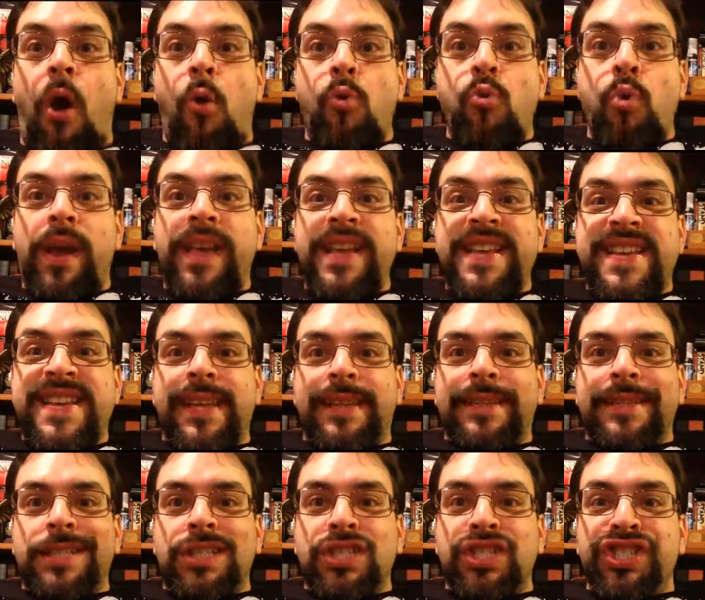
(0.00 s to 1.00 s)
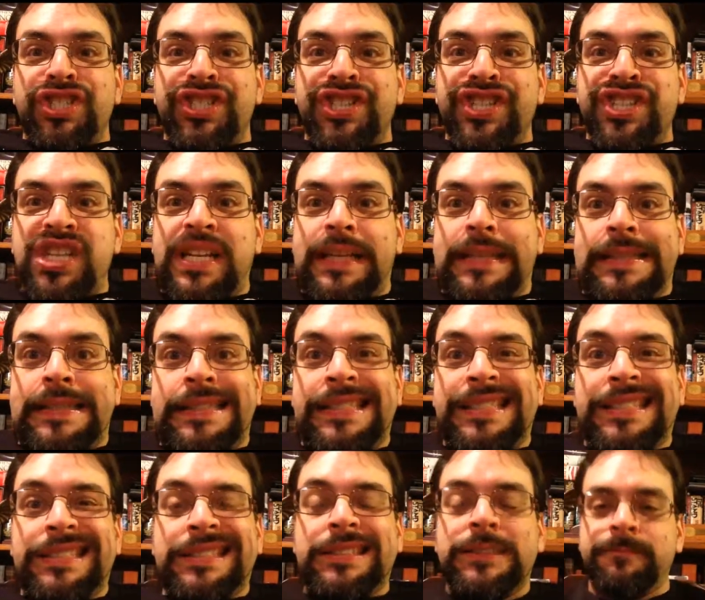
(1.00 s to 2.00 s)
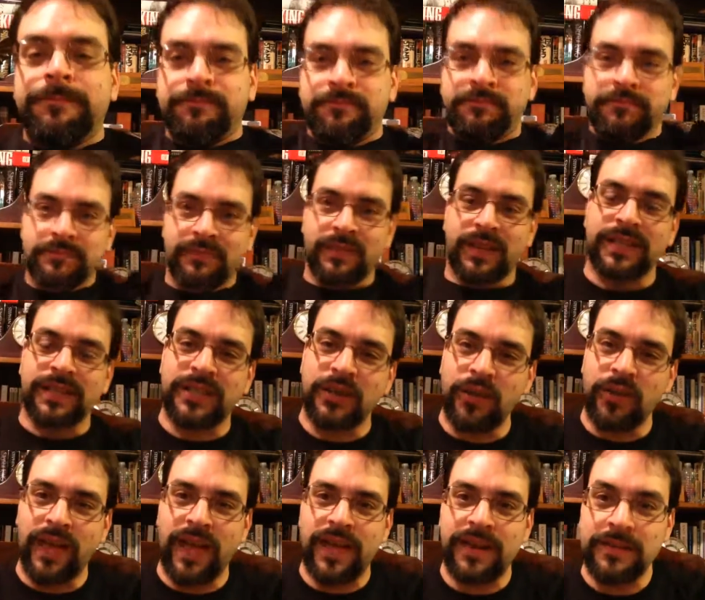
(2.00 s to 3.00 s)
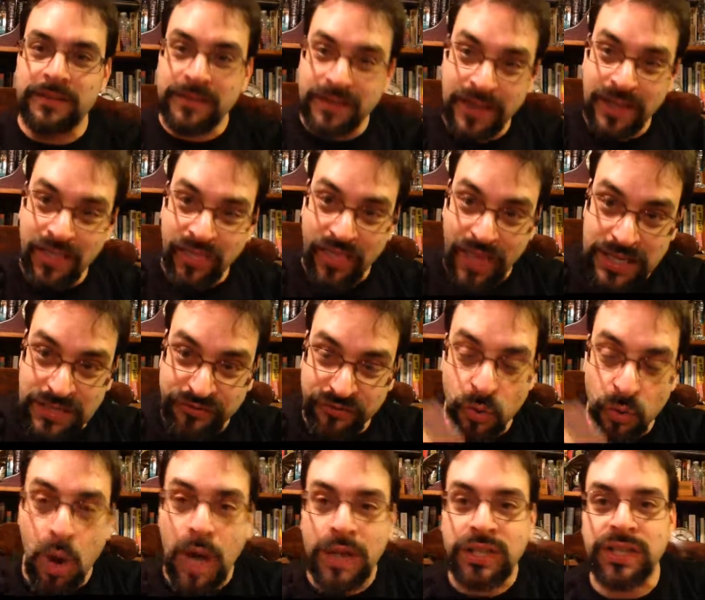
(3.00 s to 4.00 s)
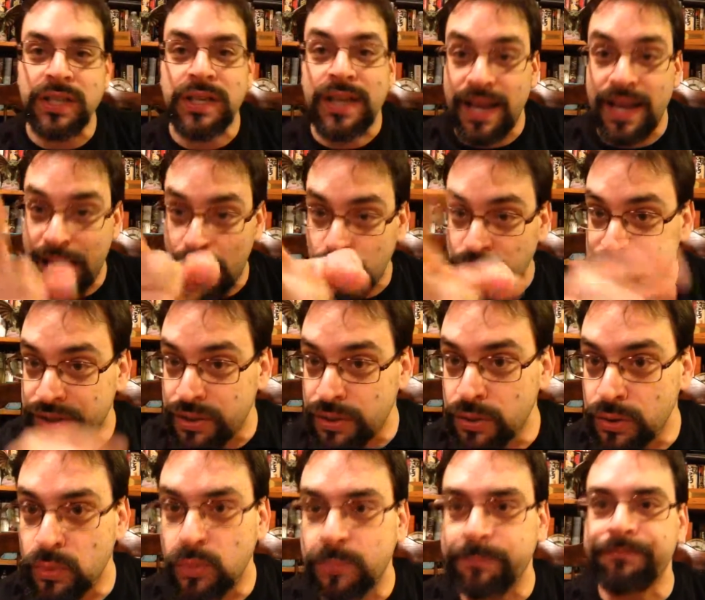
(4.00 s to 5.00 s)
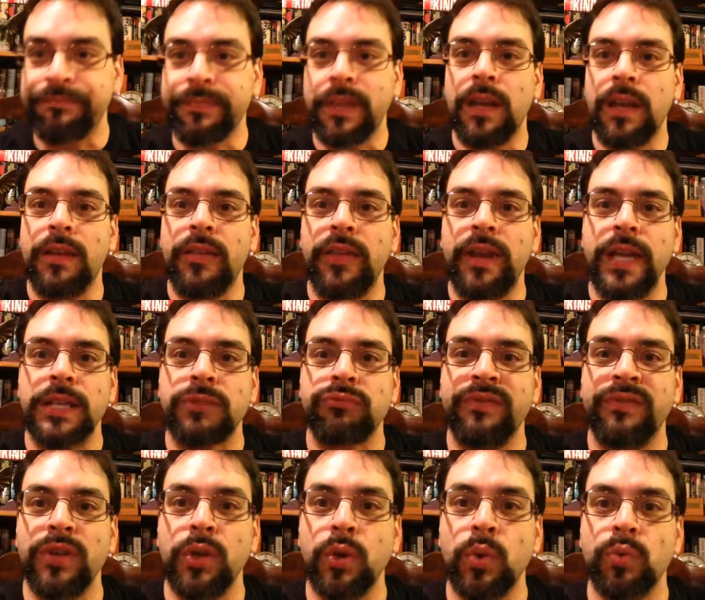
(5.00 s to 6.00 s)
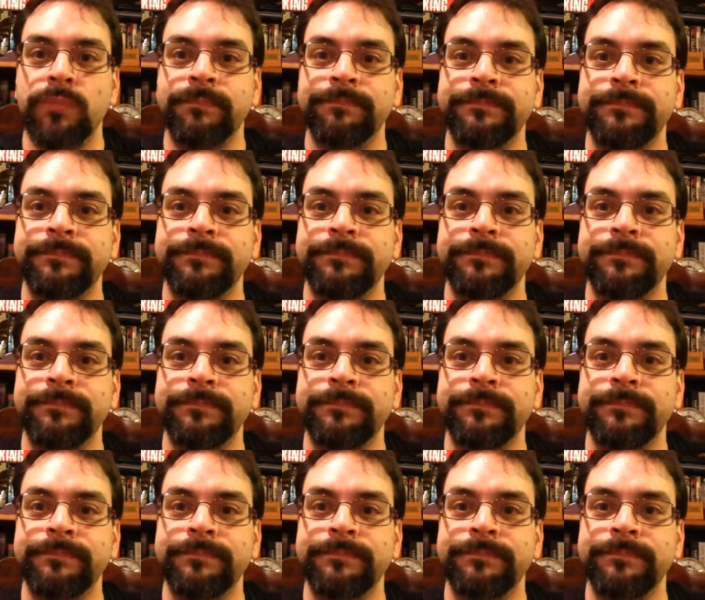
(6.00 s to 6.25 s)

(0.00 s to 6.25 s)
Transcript: Awakens. Until then, thanks for watching, and I will see you in the next review.